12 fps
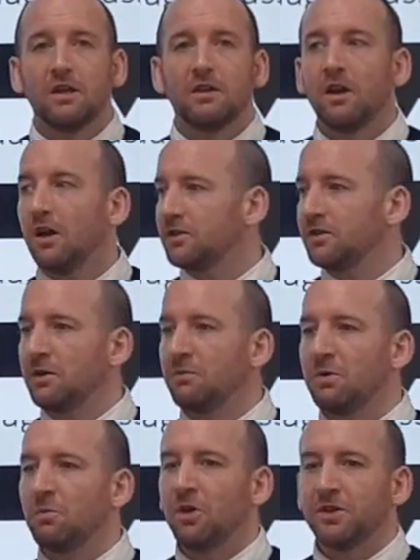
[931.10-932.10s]
The last thing
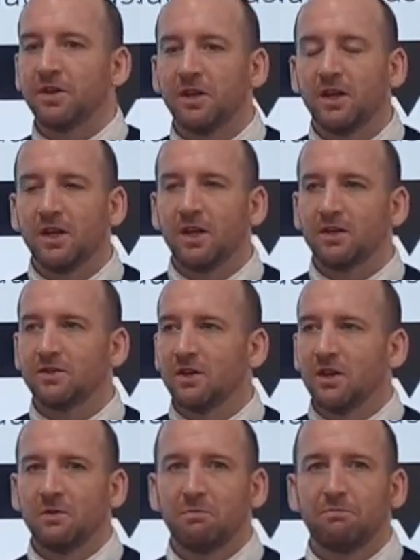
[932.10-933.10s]
we want
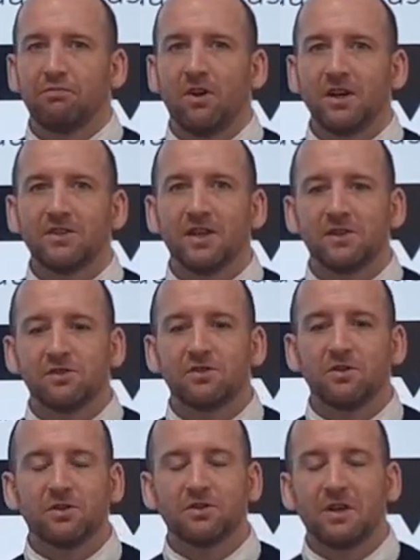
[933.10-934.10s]
is pricing
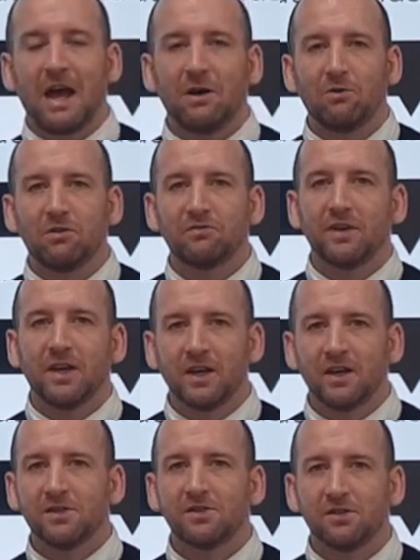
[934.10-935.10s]
students out of
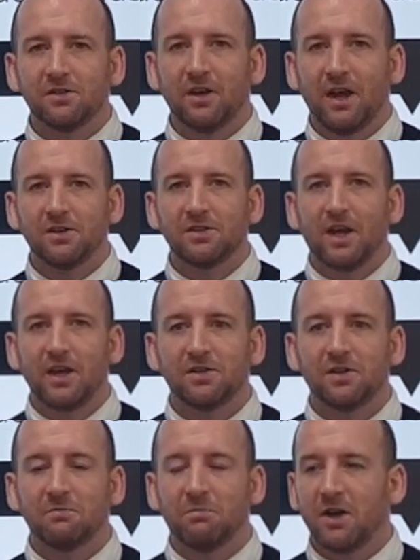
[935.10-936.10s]
English
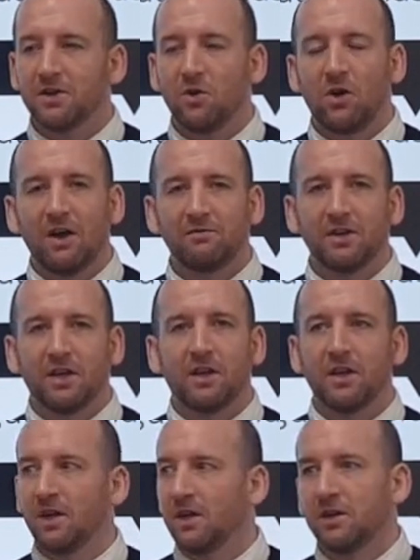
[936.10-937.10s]
education by not having
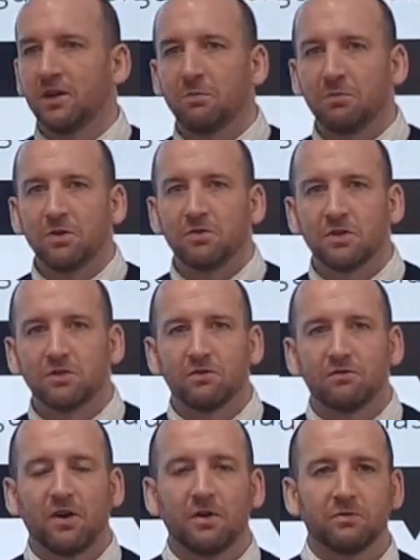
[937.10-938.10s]
computers or
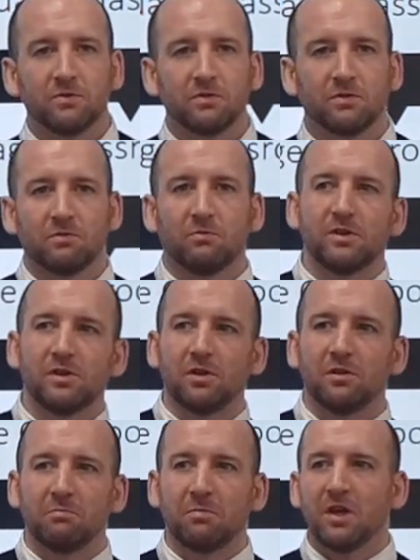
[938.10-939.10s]
phones. We
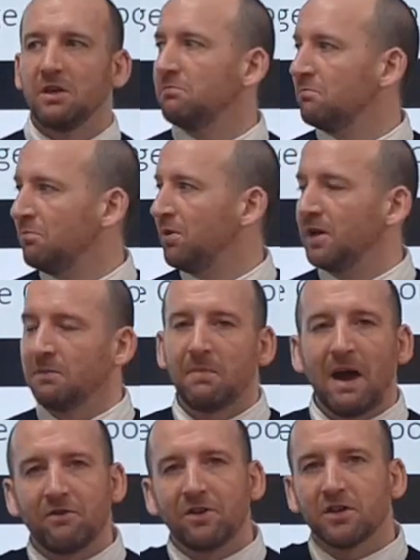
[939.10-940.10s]
shouldn't be putting
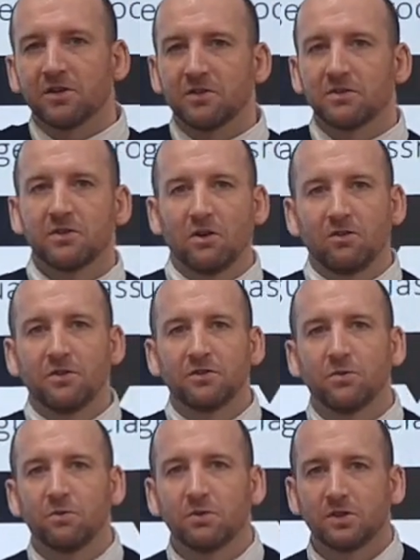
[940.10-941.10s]
barriers on the
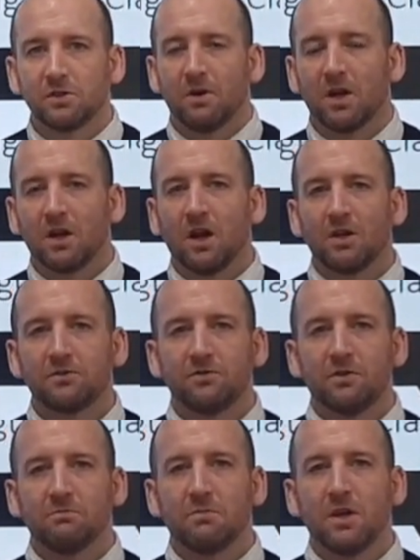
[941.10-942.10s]
doors to our
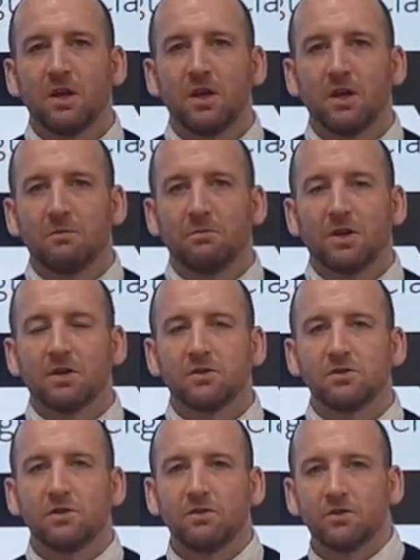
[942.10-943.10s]
classroom because
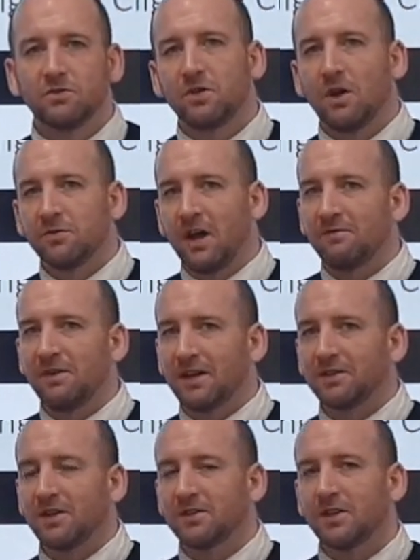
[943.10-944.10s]
students don't have
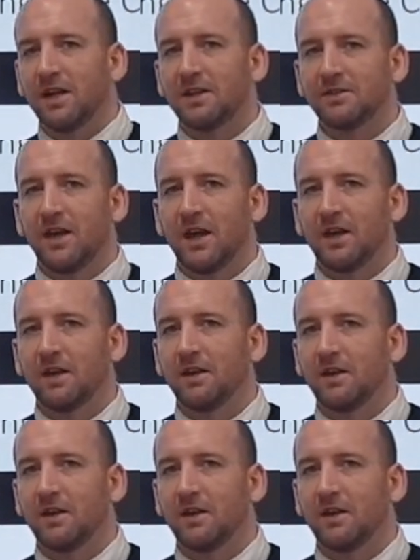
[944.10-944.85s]
access to that tech.